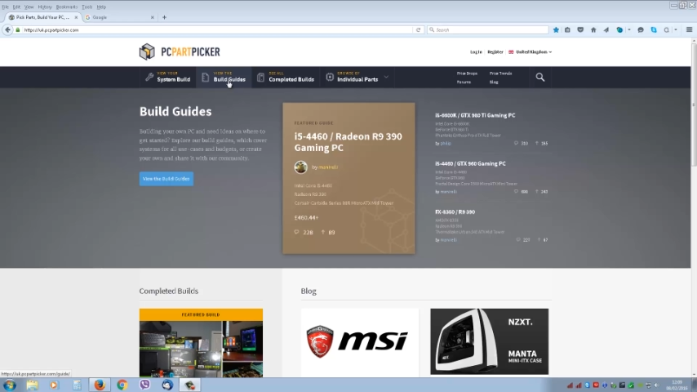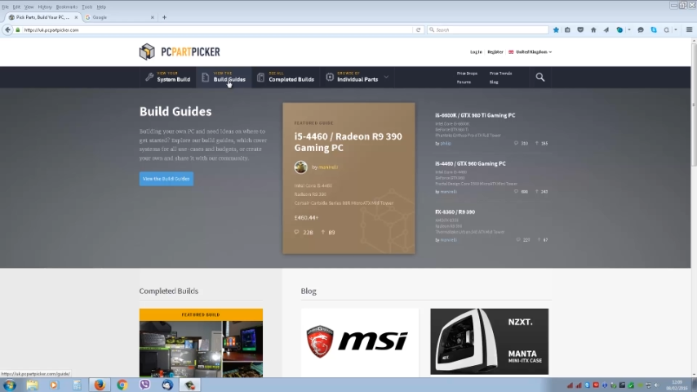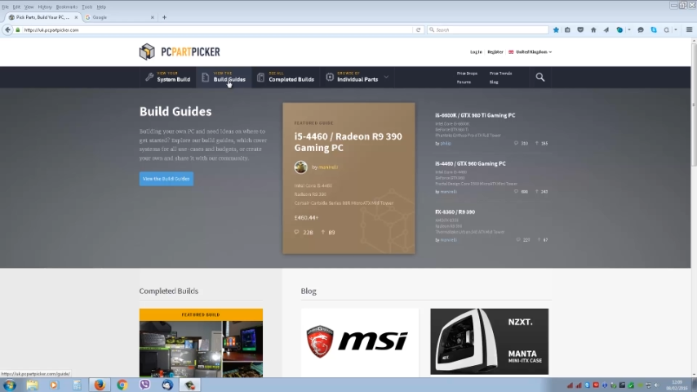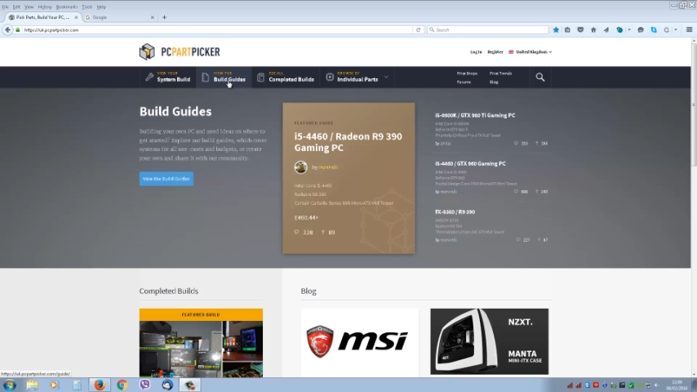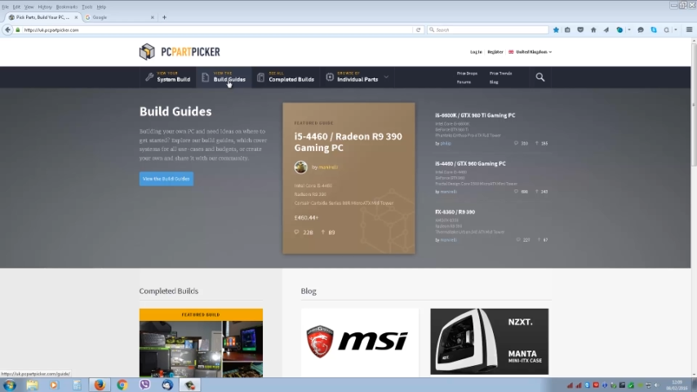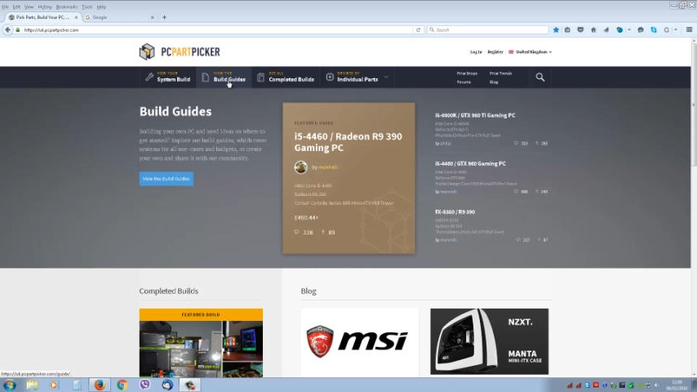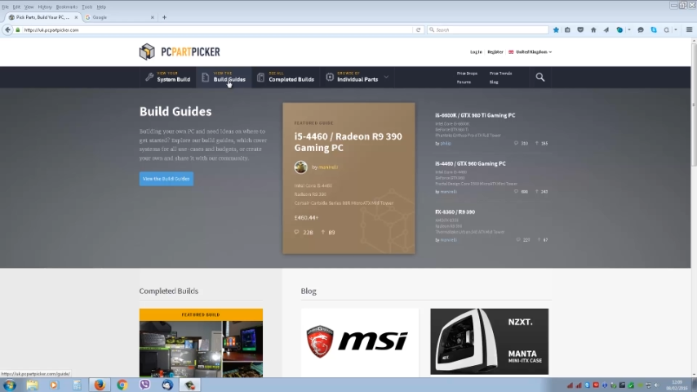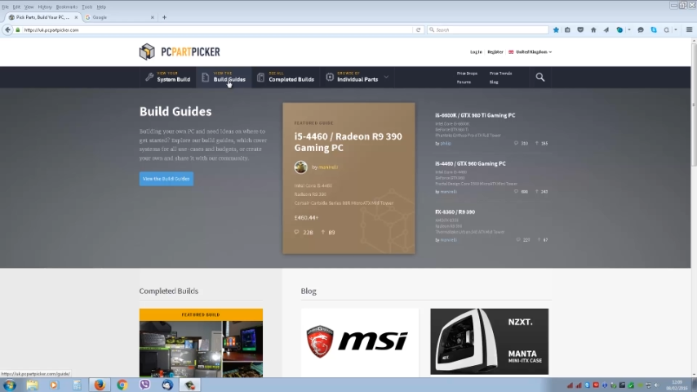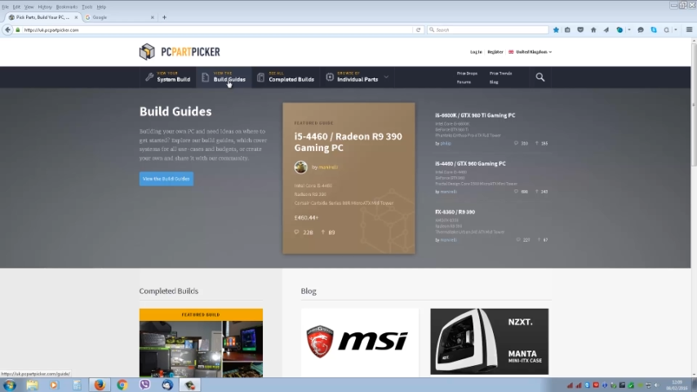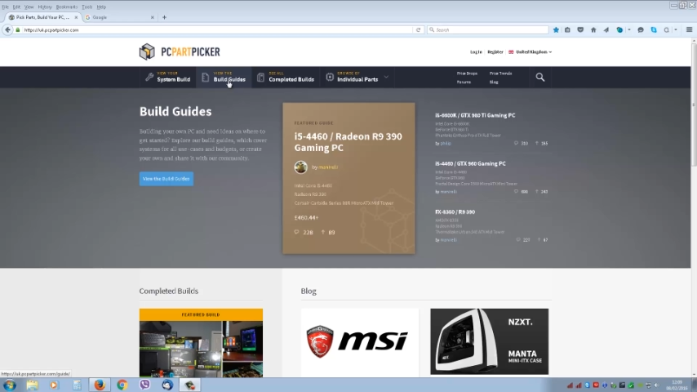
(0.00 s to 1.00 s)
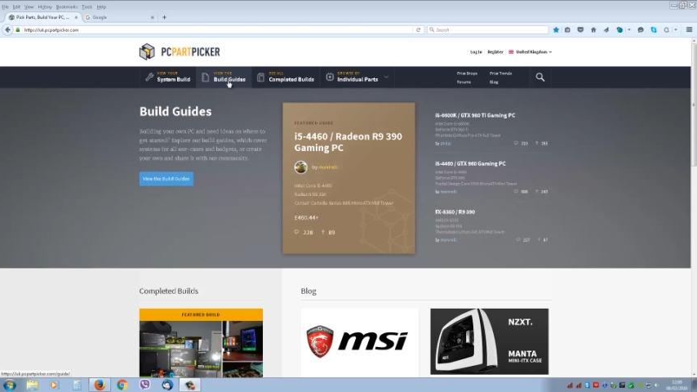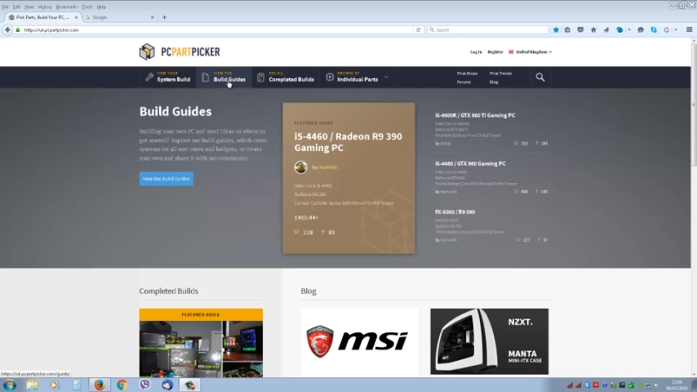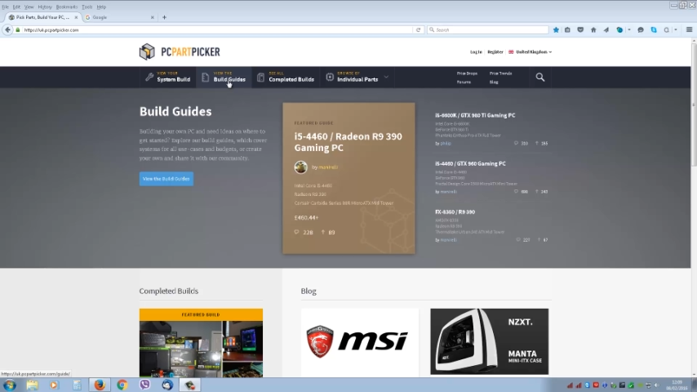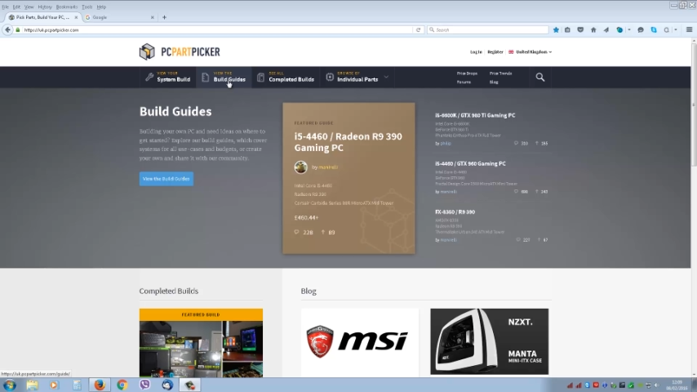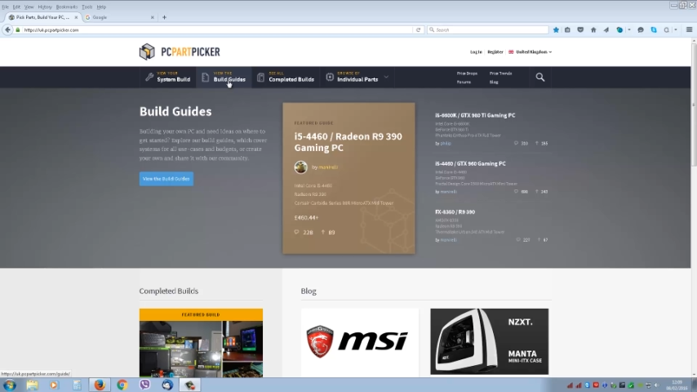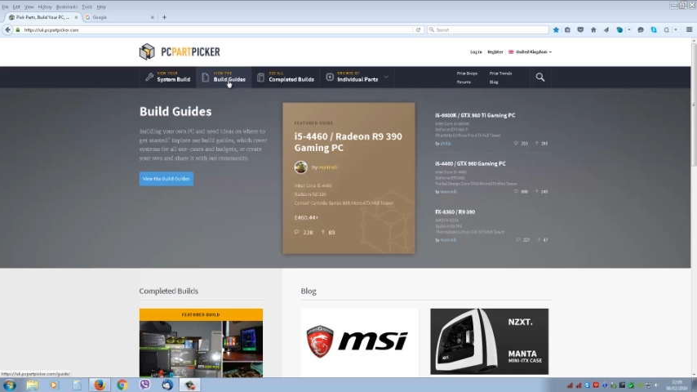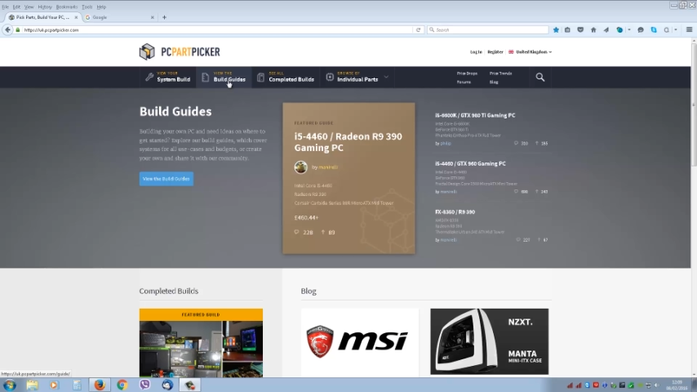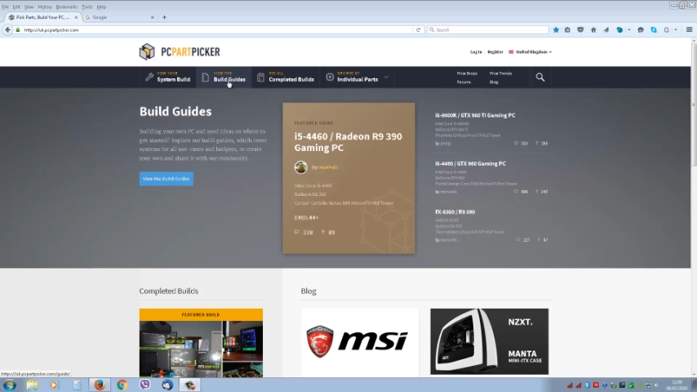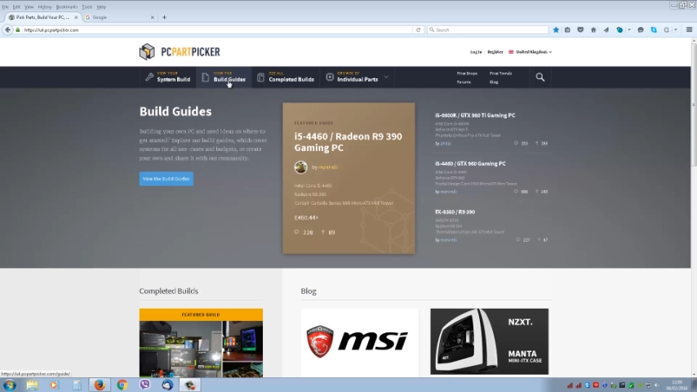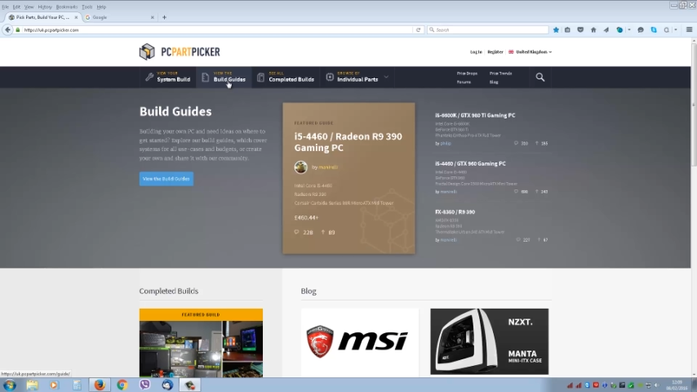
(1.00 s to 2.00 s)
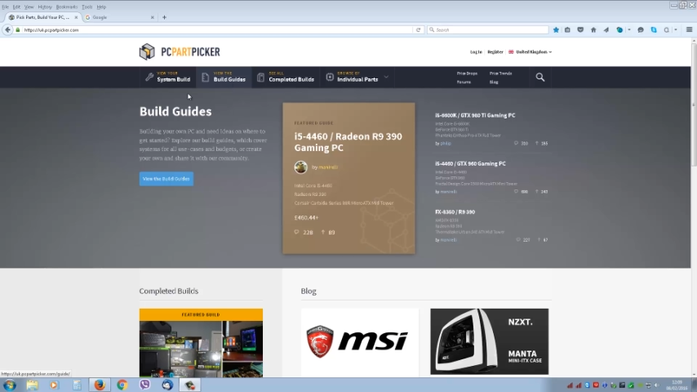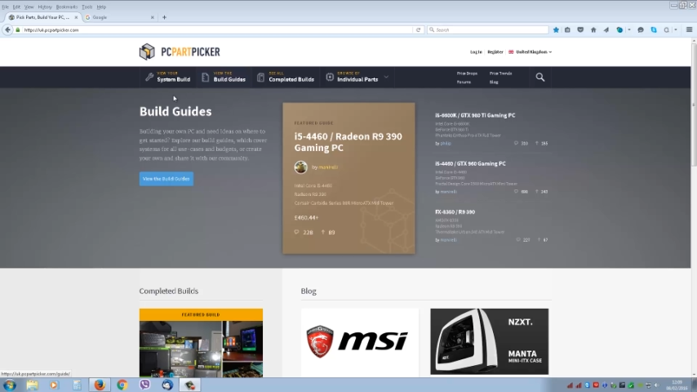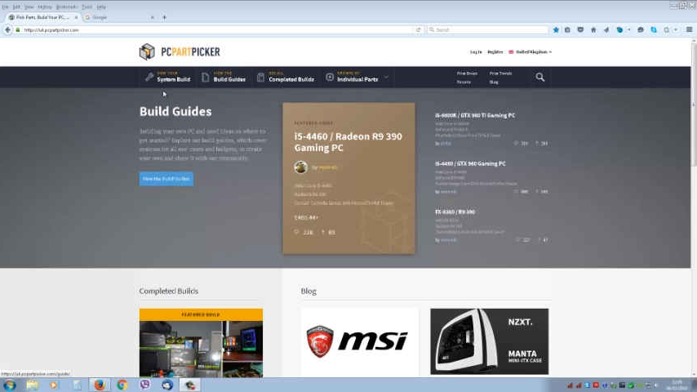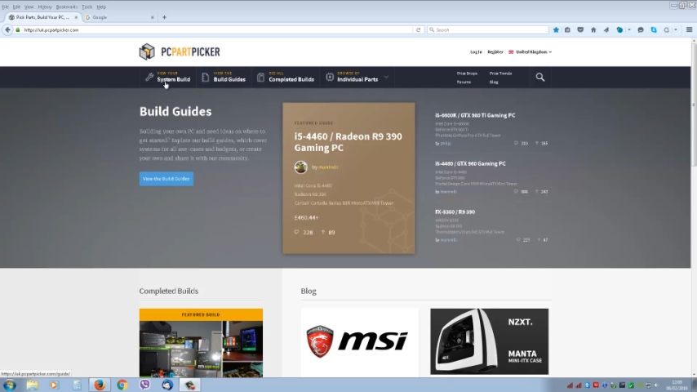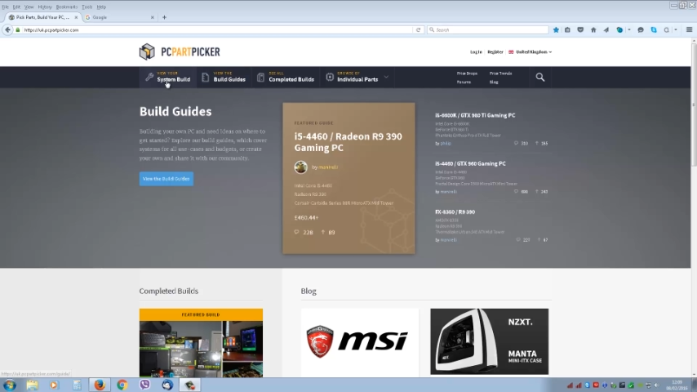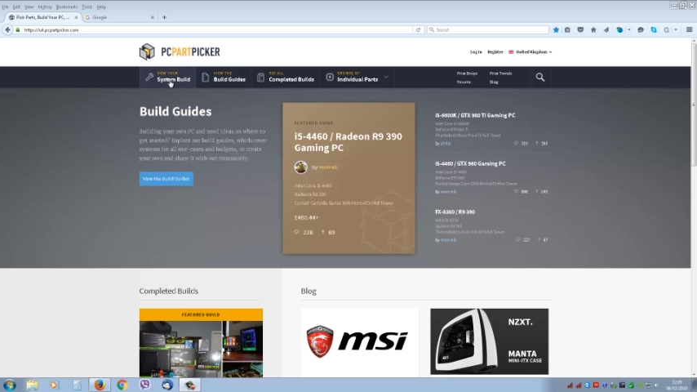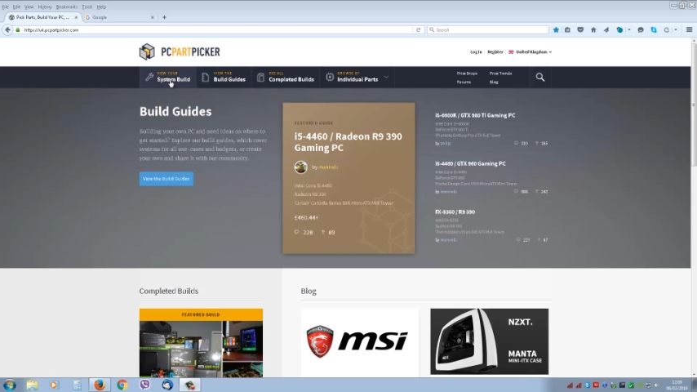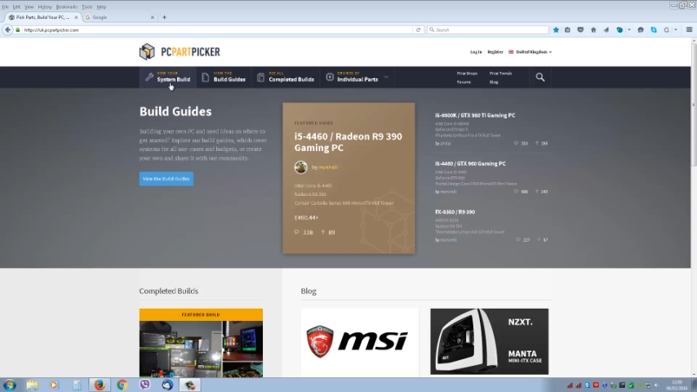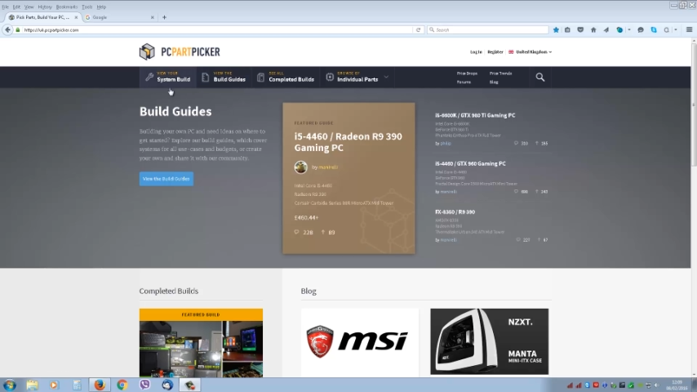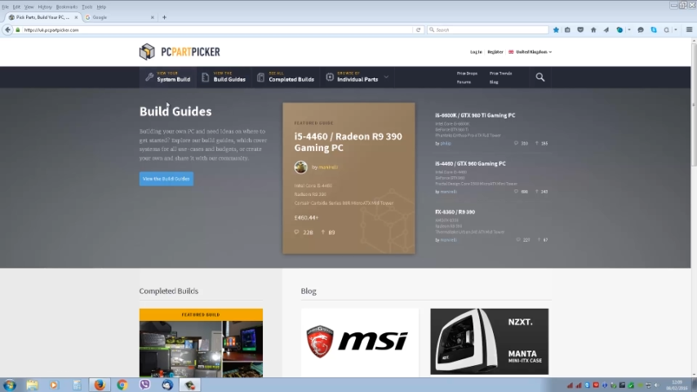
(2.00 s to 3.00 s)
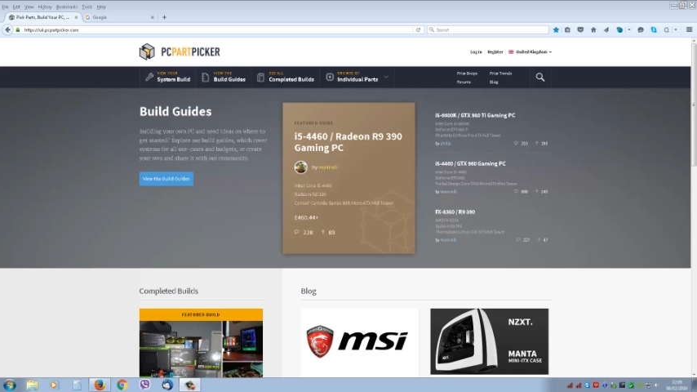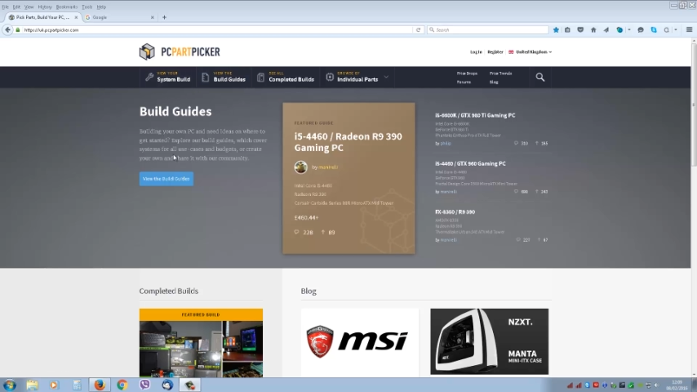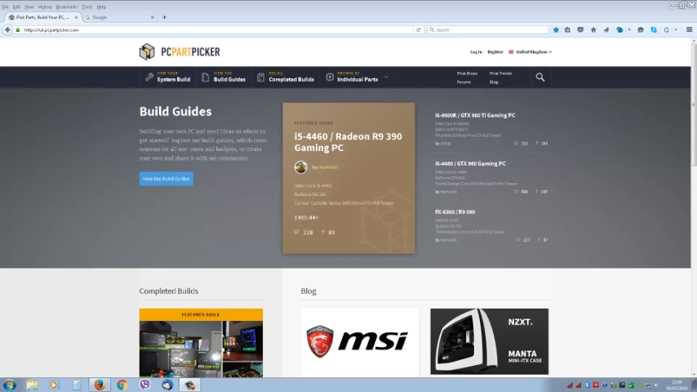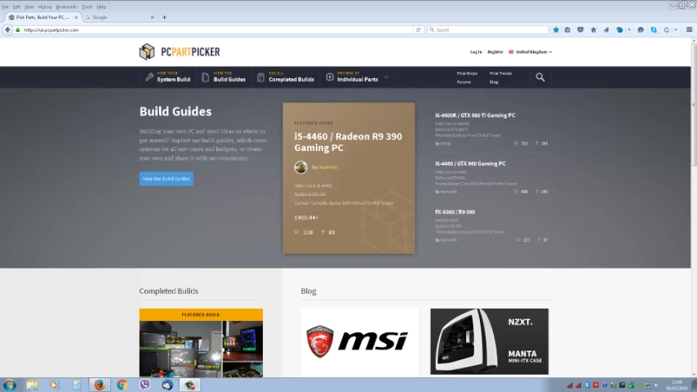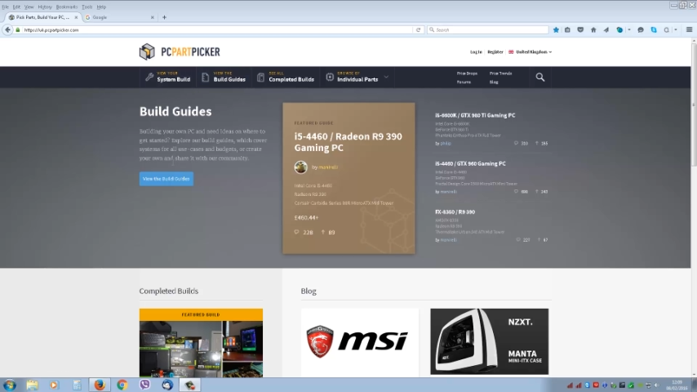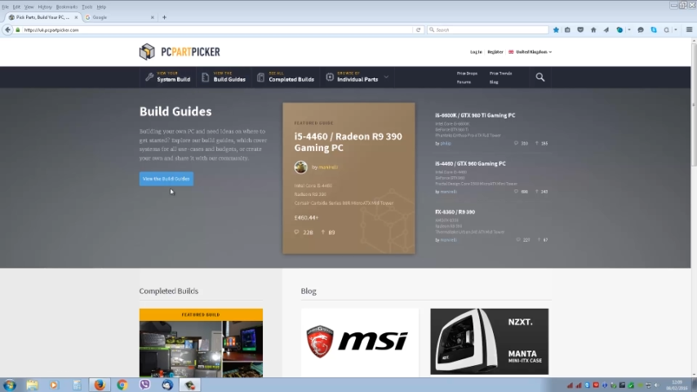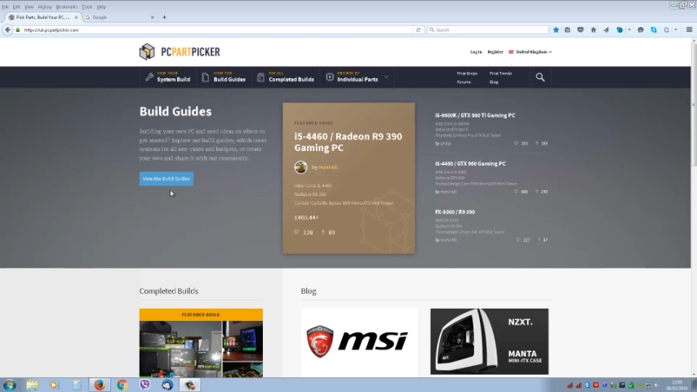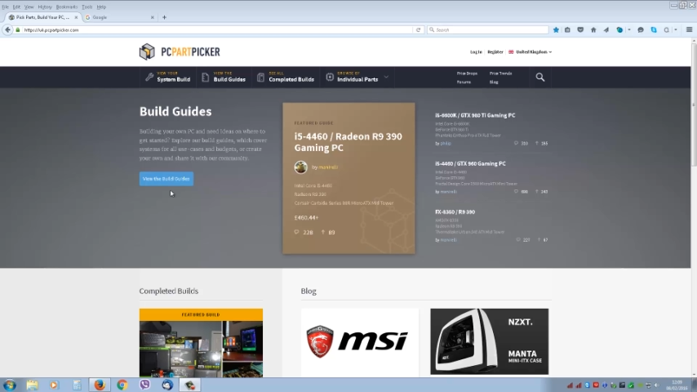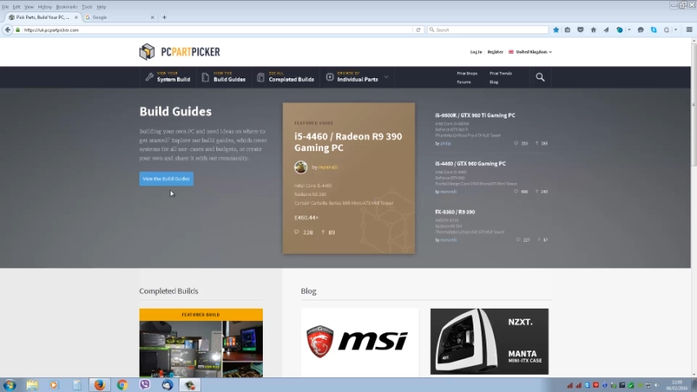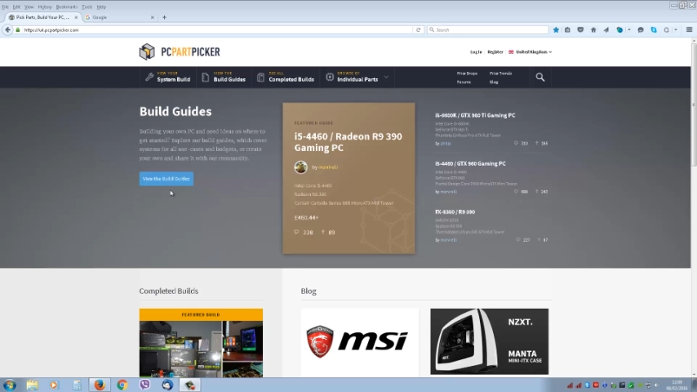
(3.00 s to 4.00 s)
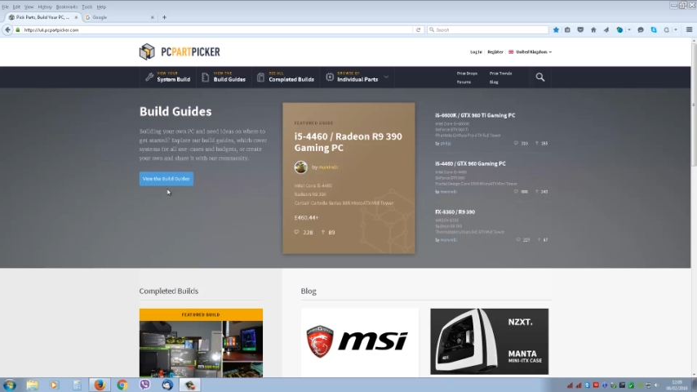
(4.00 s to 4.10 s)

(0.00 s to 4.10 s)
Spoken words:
(no speaker visible)